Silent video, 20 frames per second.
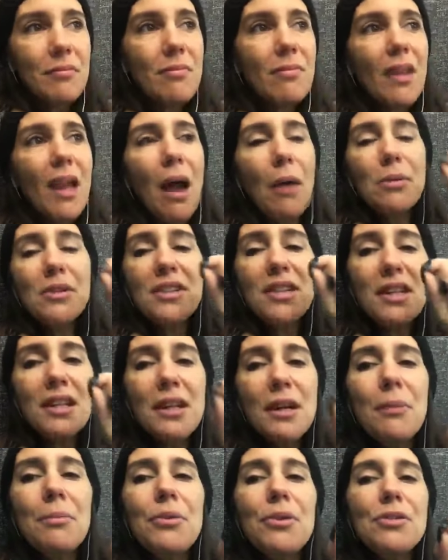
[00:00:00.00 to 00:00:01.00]
I was in an
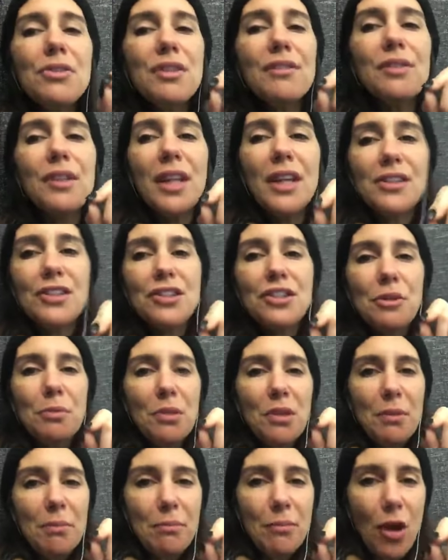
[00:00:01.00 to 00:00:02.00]
abusive relationship
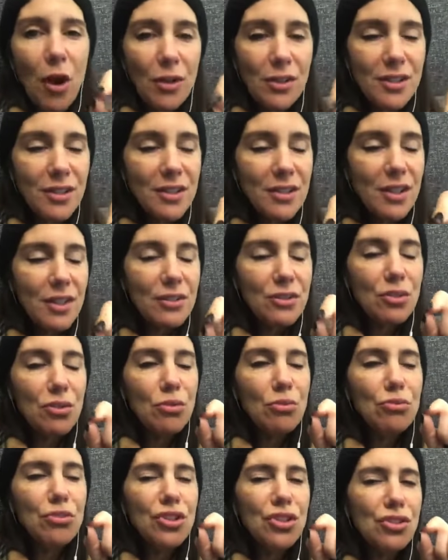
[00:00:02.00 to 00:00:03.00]
with a narcissist
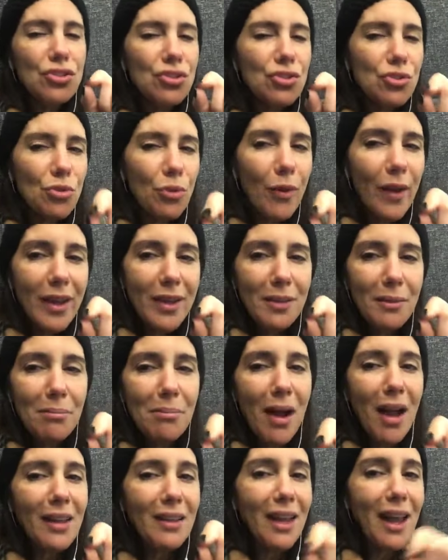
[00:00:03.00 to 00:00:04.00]
who destroyed
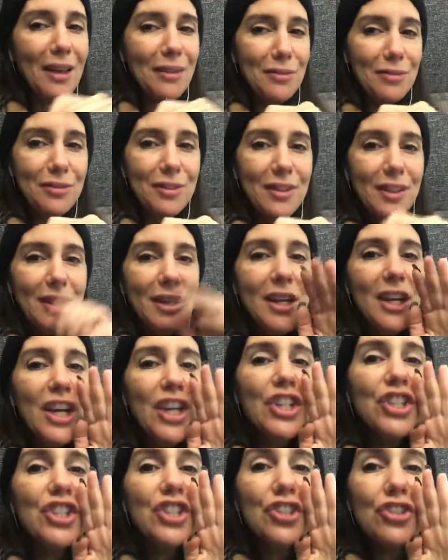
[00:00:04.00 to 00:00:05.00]
my life.
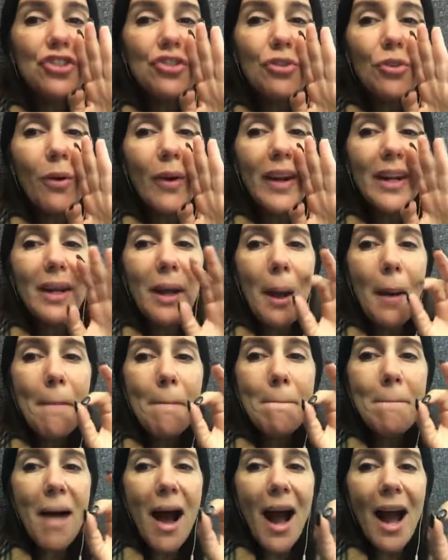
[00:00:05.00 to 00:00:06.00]
Destroyed
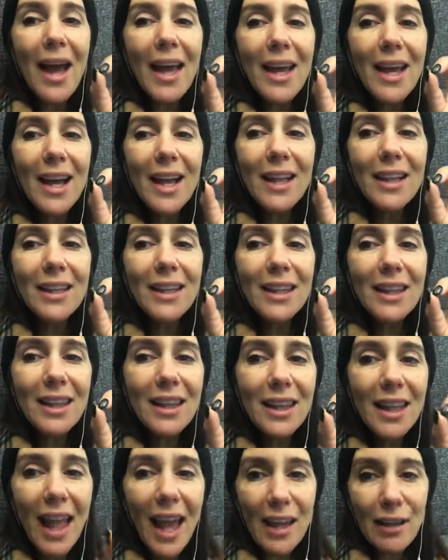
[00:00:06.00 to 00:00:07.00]
my
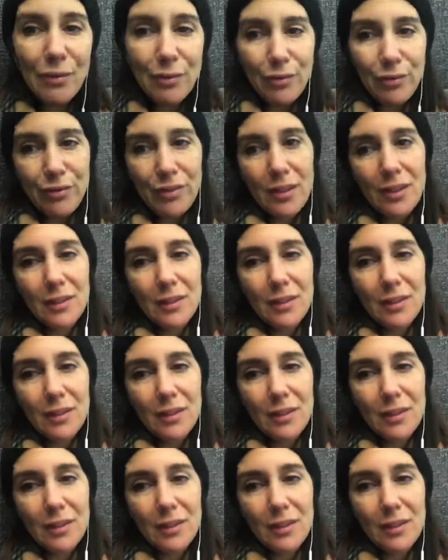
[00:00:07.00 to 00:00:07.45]
life.